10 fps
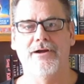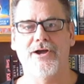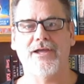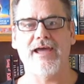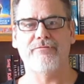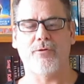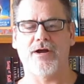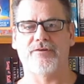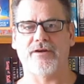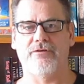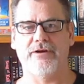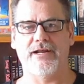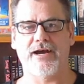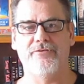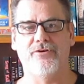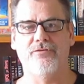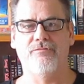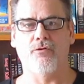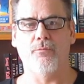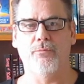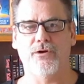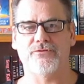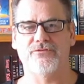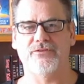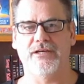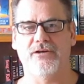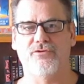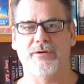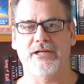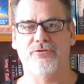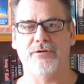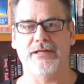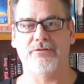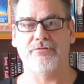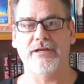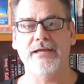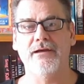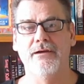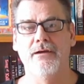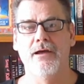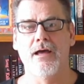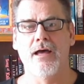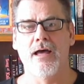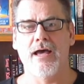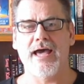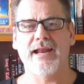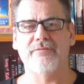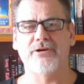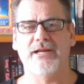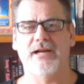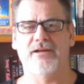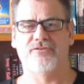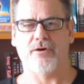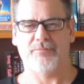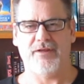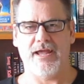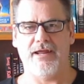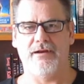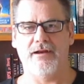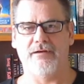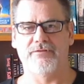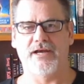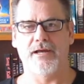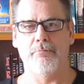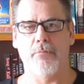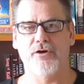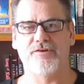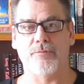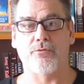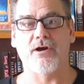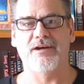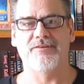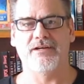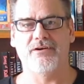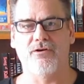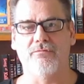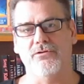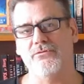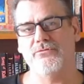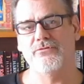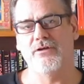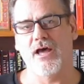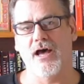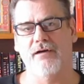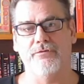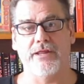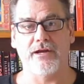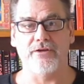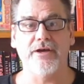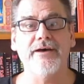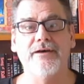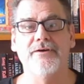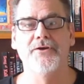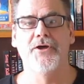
Okay everyone, so I read 104 books in 2023 and I've already done a top 10. I've done a most surprising novels for that year,